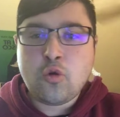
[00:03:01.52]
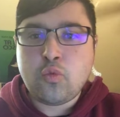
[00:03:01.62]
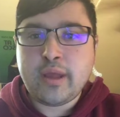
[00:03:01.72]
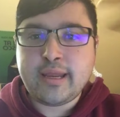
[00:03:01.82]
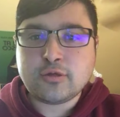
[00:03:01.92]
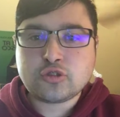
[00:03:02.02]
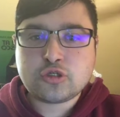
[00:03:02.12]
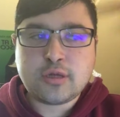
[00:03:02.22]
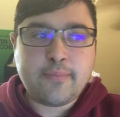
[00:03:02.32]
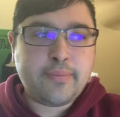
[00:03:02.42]
when
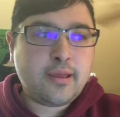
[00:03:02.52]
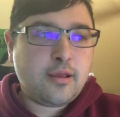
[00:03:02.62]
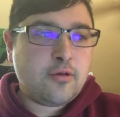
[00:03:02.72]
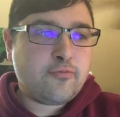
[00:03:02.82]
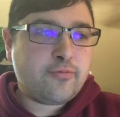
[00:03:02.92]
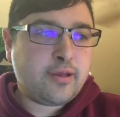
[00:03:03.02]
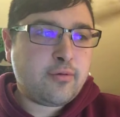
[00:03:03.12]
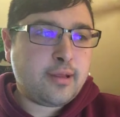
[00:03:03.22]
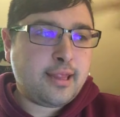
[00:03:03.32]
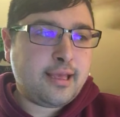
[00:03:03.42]
Trump
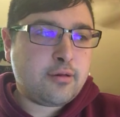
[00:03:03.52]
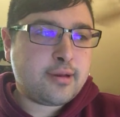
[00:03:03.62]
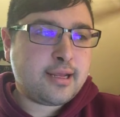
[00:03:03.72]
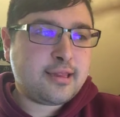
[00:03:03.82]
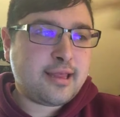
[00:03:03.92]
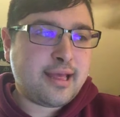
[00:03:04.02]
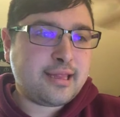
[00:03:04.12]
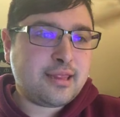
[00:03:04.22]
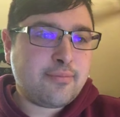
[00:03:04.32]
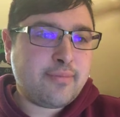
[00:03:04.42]
frequently
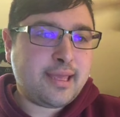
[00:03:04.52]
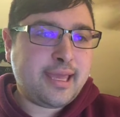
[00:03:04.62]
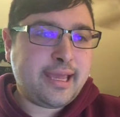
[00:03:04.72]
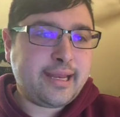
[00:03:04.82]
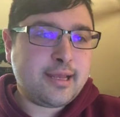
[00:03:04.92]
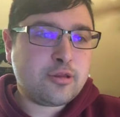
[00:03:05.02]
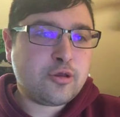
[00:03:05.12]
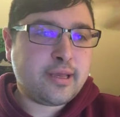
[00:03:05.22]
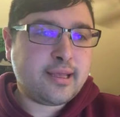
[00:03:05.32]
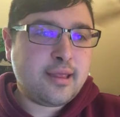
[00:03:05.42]
criticized McCain
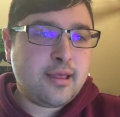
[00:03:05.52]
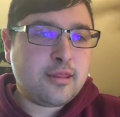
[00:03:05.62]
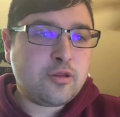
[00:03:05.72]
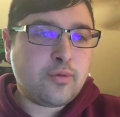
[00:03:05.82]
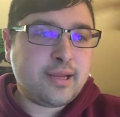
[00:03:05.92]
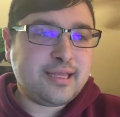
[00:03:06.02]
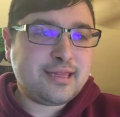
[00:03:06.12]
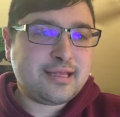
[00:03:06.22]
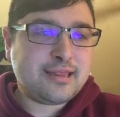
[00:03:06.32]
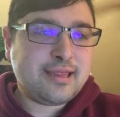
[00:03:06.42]
during the
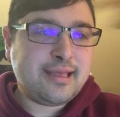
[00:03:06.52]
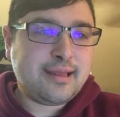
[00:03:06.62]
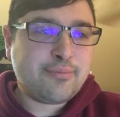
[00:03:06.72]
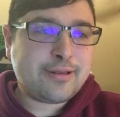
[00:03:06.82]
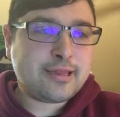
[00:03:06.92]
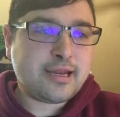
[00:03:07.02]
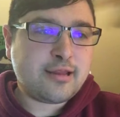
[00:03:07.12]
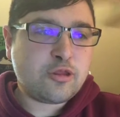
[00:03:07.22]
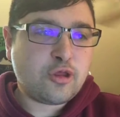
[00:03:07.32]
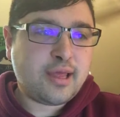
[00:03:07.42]
2016
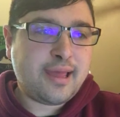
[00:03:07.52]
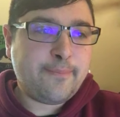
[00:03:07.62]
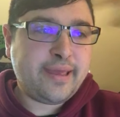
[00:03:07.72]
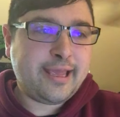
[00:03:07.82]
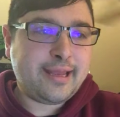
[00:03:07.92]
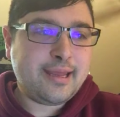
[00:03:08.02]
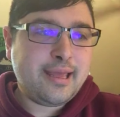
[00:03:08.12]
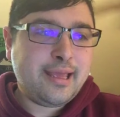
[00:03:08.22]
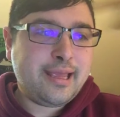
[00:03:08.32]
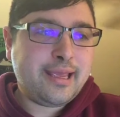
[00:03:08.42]
presidential campaign
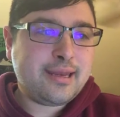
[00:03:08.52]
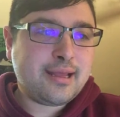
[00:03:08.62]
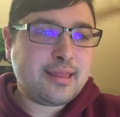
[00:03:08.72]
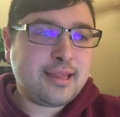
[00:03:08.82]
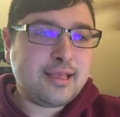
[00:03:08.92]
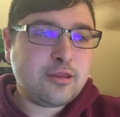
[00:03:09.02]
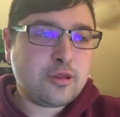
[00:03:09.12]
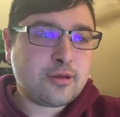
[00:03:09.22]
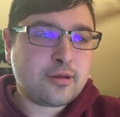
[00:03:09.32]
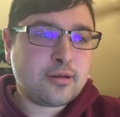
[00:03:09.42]
and
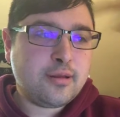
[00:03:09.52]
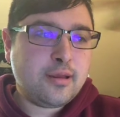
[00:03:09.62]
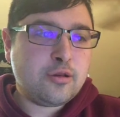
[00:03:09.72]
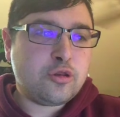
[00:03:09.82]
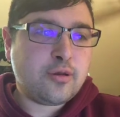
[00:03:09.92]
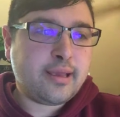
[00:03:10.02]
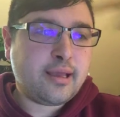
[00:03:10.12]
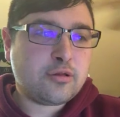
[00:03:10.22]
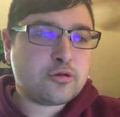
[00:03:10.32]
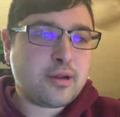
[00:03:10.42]
later during
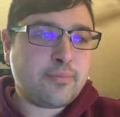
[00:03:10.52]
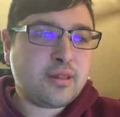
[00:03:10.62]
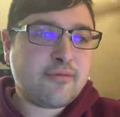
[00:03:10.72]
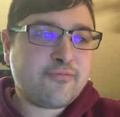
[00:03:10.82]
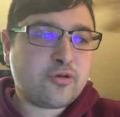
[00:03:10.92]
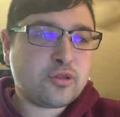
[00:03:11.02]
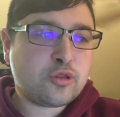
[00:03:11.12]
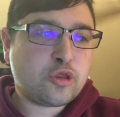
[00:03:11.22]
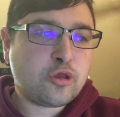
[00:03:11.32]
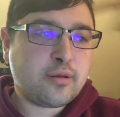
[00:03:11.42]
Trump's
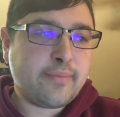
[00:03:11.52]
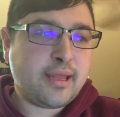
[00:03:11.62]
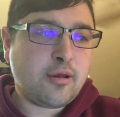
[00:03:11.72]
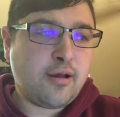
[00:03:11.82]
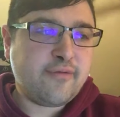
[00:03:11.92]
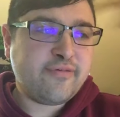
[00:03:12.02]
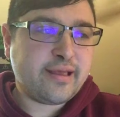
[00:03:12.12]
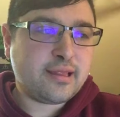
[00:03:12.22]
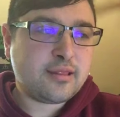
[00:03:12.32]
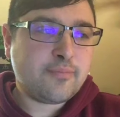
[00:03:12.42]
first term in
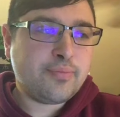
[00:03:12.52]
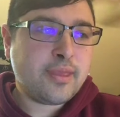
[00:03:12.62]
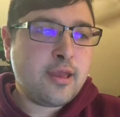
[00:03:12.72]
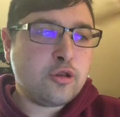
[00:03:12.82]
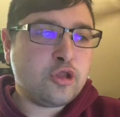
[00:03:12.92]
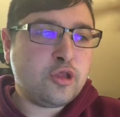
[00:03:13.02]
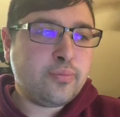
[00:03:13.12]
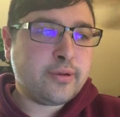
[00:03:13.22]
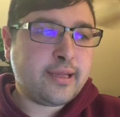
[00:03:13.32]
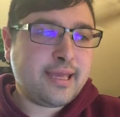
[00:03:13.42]
office.
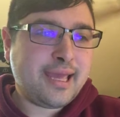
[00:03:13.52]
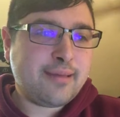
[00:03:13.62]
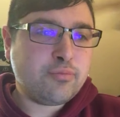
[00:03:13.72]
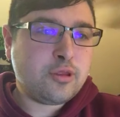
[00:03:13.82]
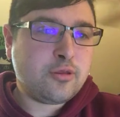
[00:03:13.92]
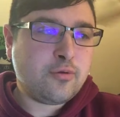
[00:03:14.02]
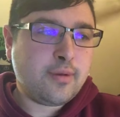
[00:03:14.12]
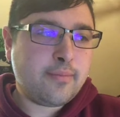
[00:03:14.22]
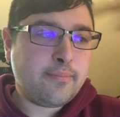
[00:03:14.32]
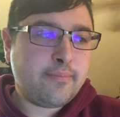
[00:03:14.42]
Duprey came to
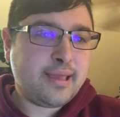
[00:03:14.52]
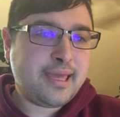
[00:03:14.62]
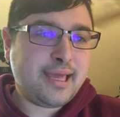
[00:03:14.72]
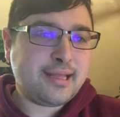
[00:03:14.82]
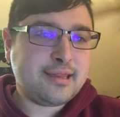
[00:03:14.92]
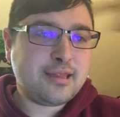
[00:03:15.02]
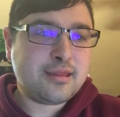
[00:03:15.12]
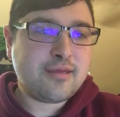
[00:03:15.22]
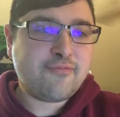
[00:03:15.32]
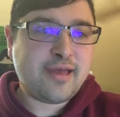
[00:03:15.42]
McCain's
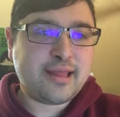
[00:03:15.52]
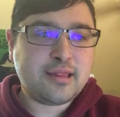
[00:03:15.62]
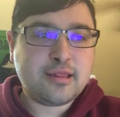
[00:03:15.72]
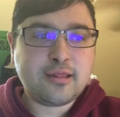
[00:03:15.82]
defense.